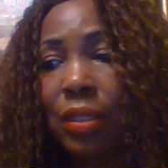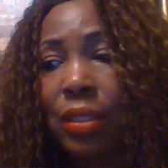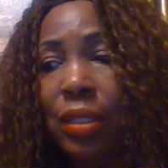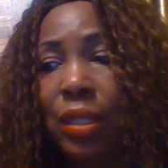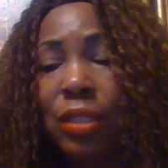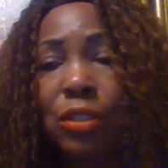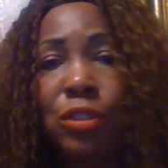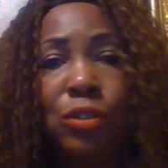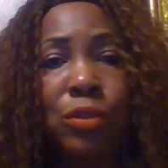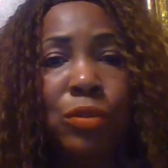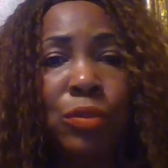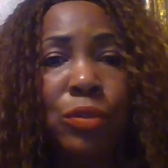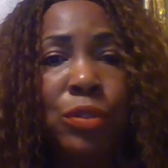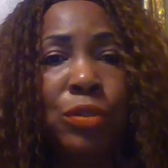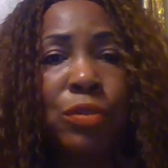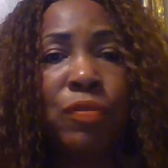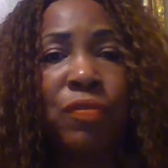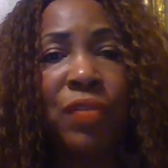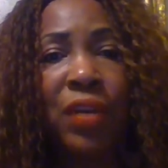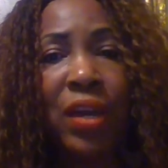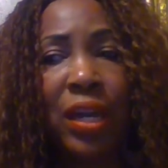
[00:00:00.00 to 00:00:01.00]
That
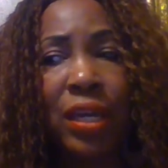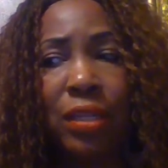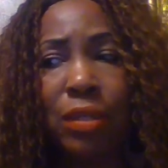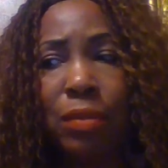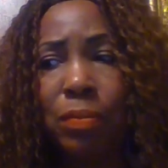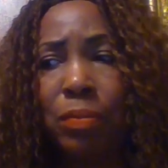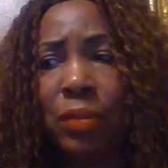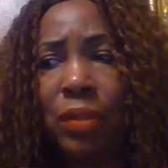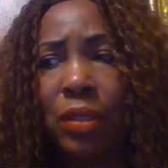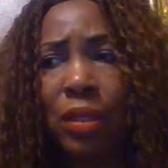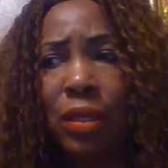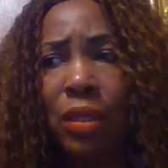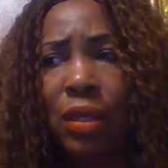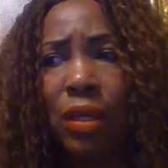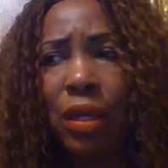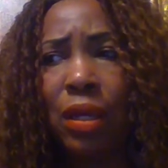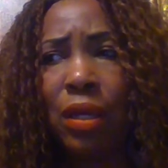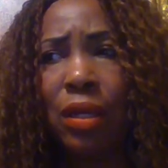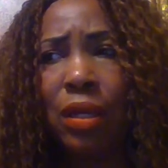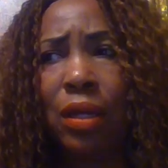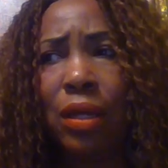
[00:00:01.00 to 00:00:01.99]
you're finding
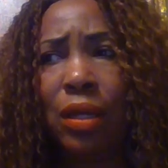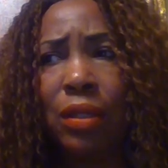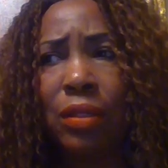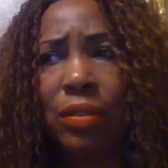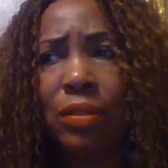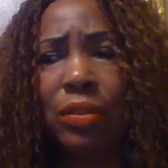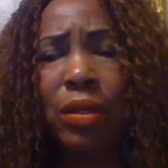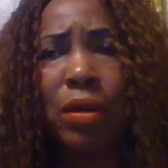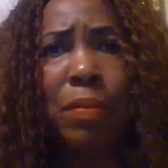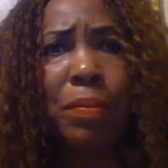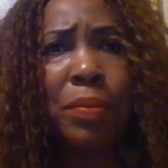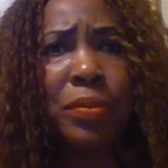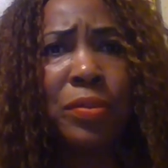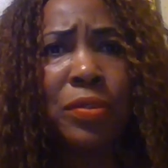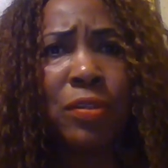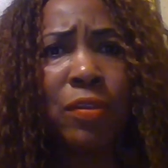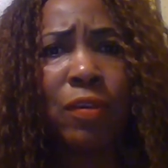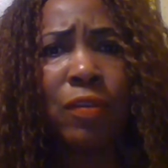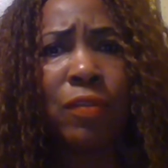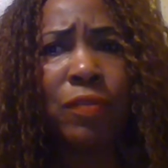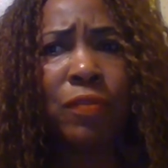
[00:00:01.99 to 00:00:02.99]

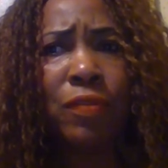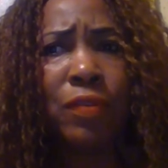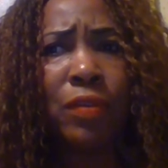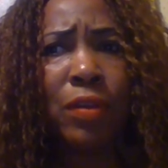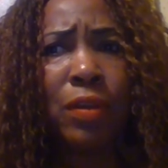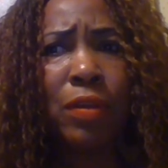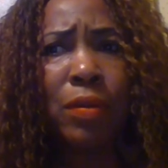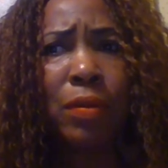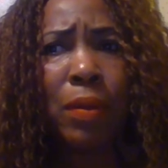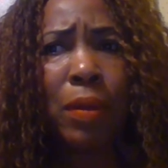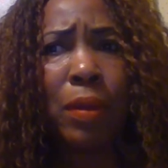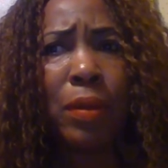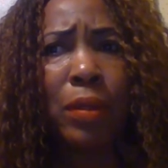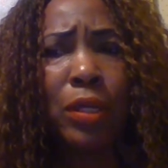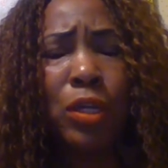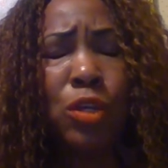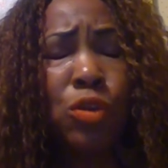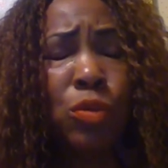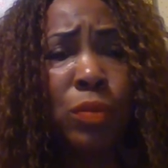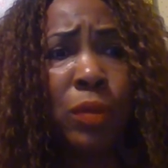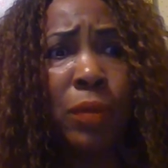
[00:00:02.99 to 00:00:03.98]
numbers of
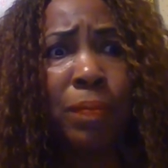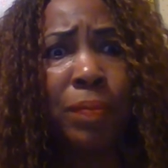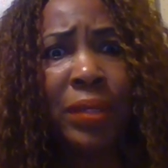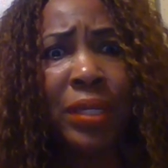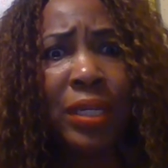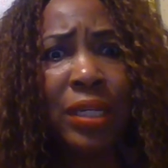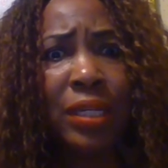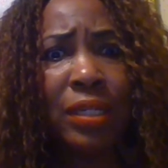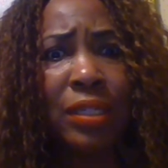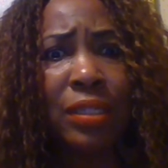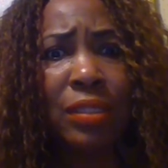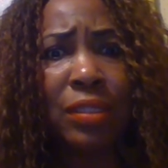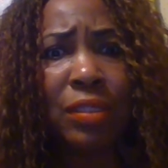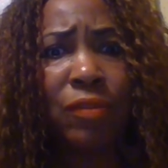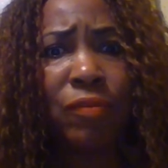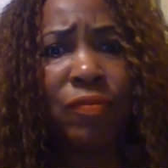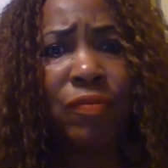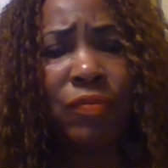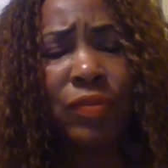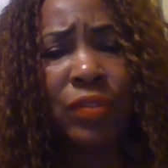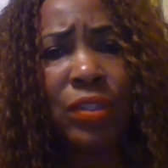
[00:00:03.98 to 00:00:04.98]
human
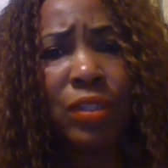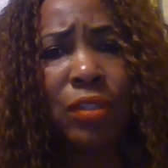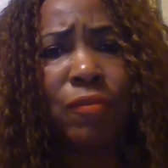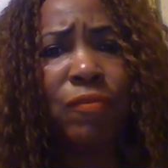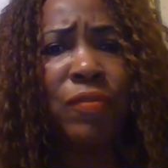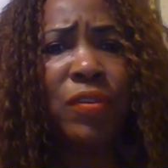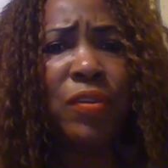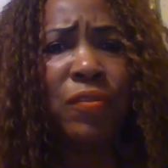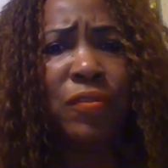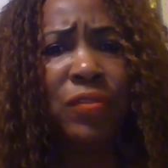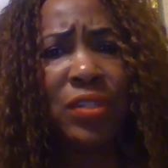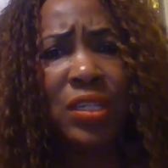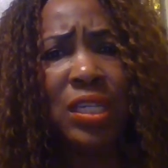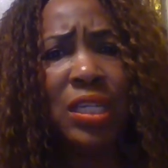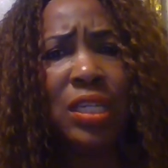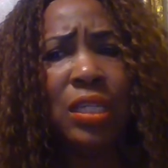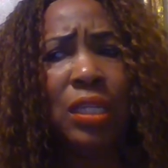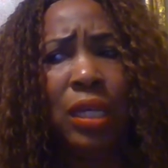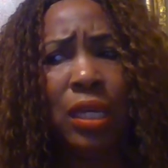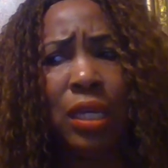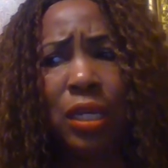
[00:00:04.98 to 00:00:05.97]
beings to
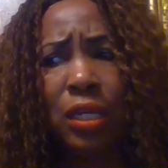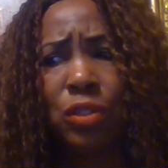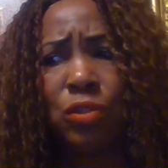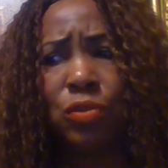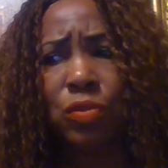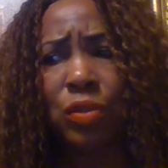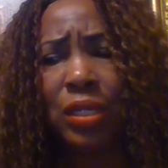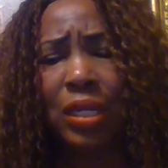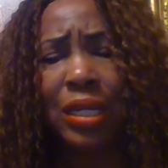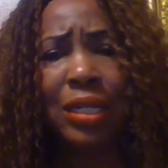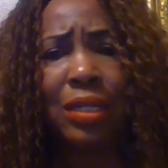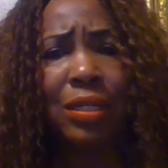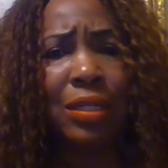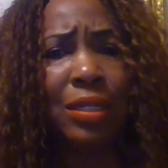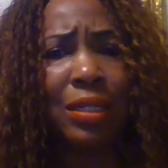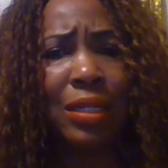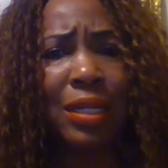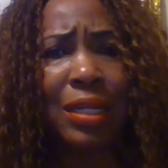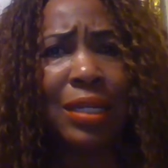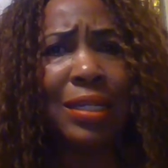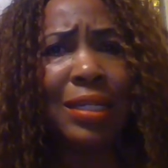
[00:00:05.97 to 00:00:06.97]
1,500
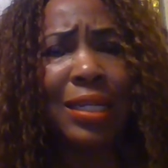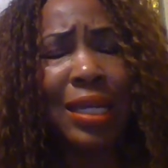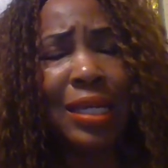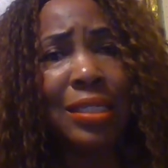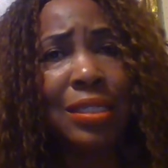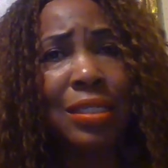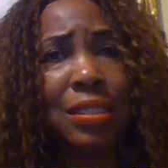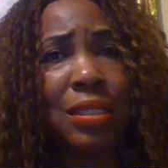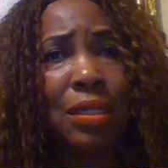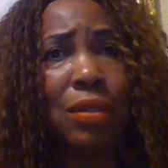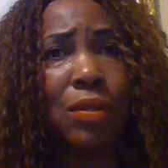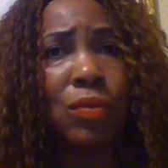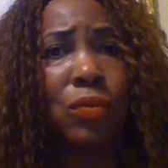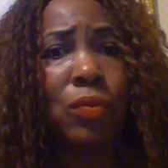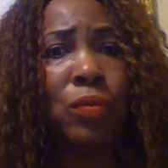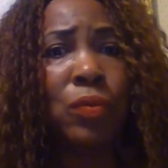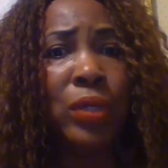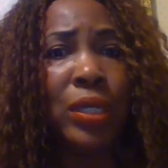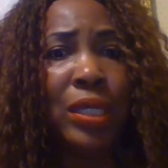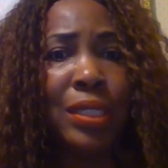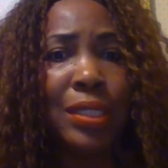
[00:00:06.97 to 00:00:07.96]
in less than a
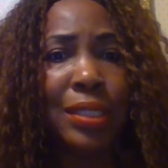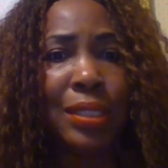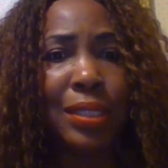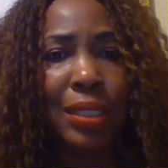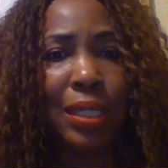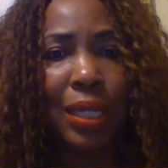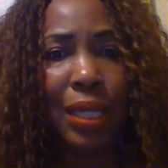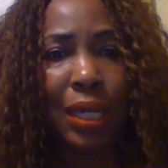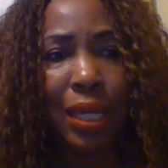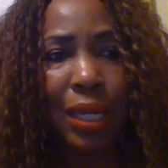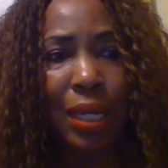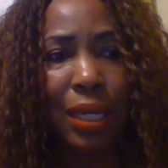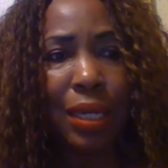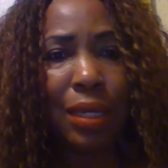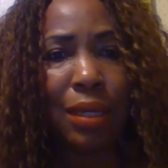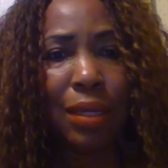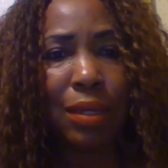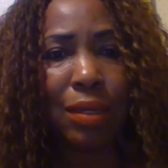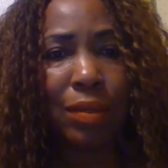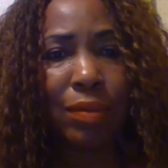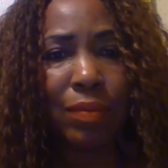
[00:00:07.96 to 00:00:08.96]
week's
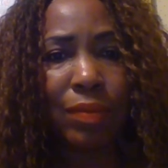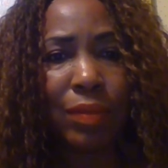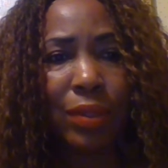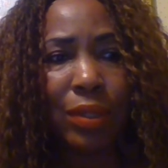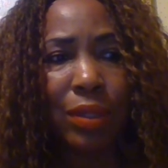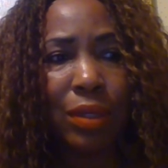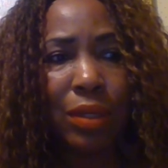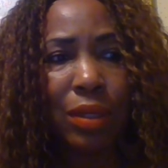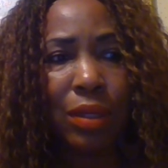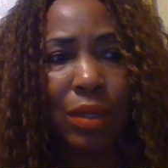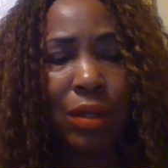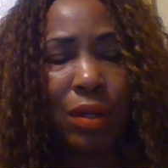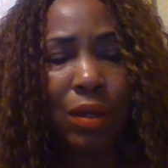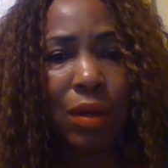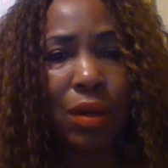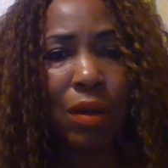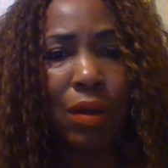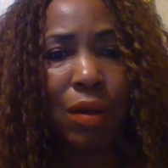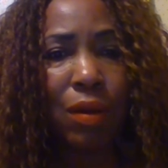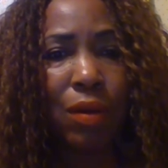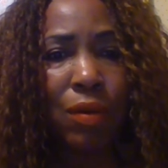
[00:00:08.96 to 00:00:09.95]
time
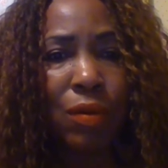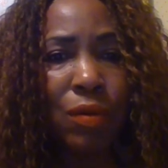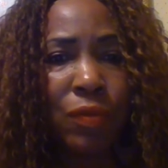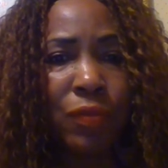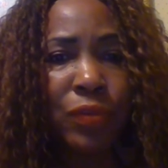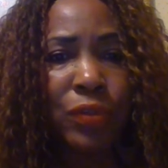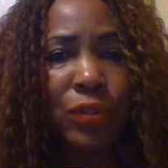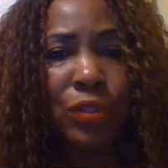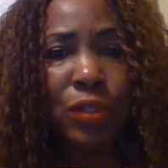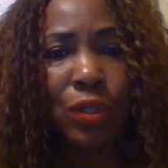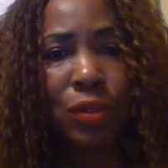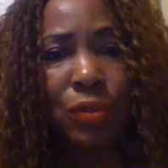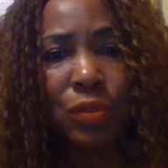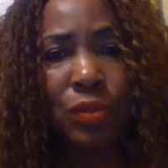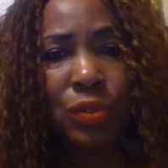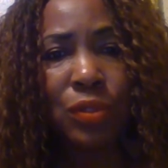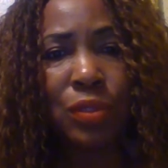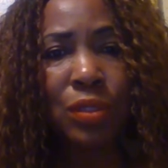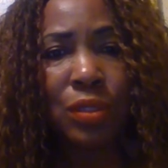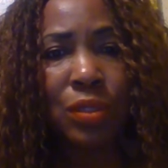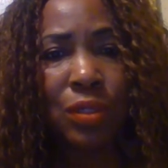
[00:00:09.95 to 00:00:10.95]

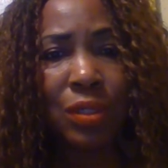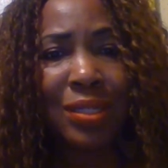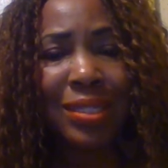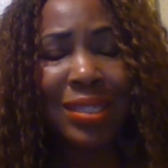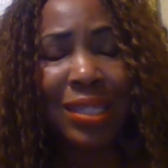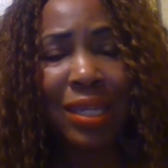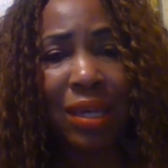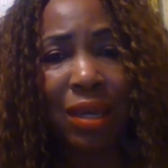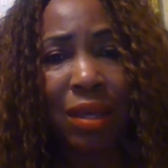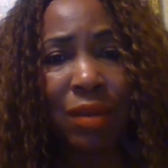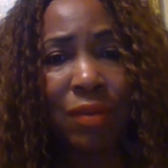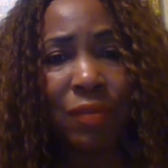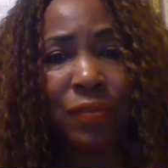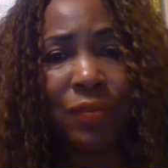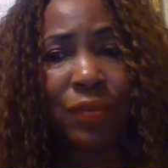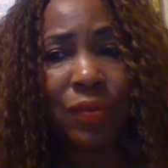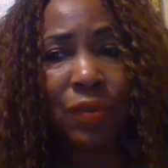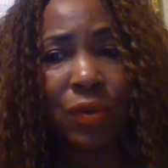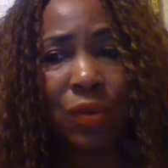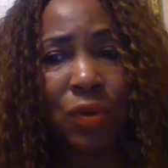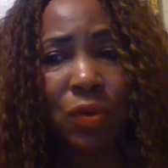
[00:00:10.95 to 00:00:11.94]
overdosed to death
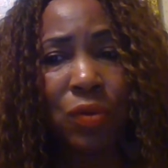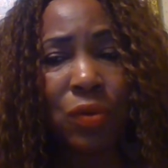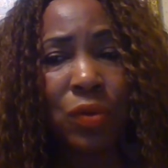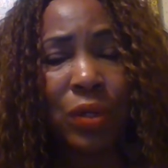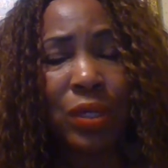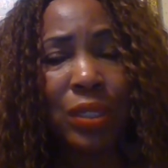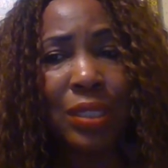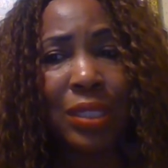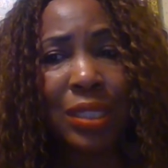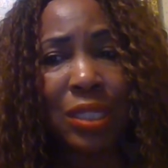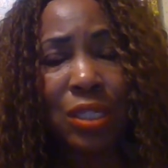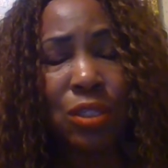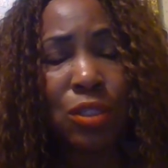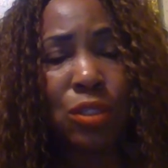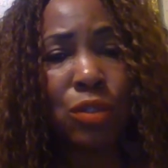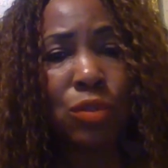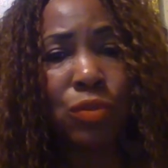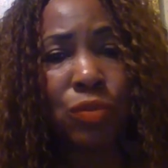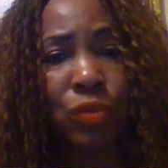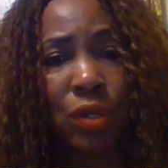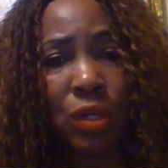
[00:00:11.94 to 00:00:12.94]
on this
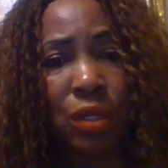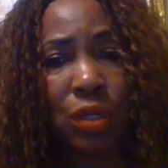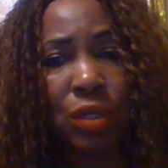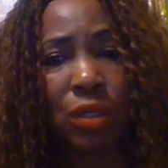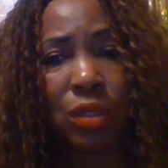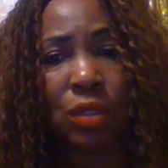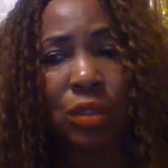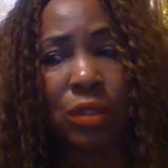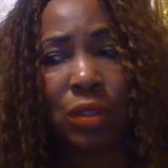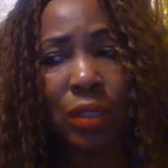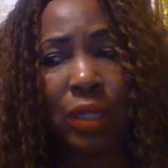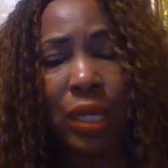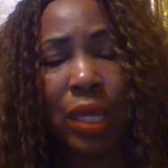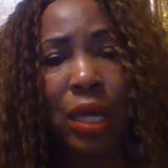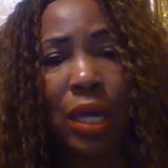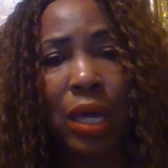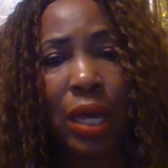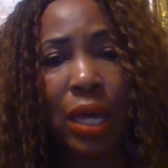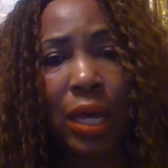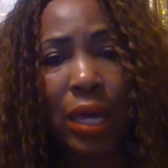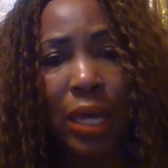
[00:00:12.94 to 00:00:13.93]
drug,
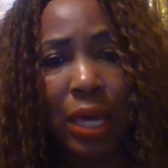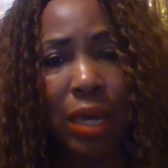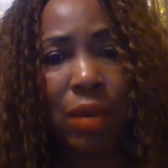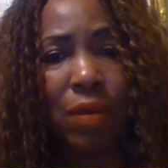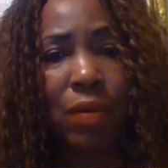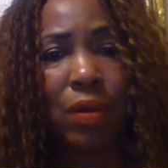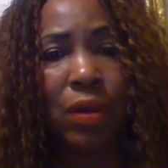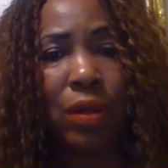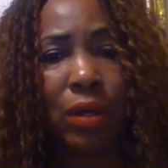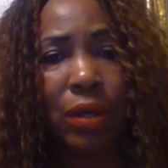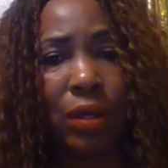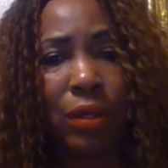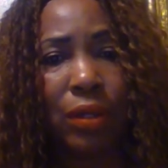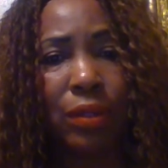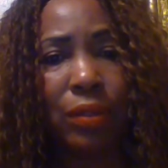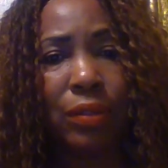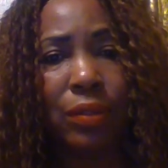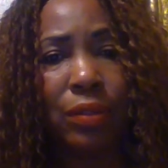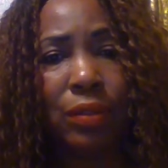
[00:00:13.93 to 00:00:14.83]
heroin.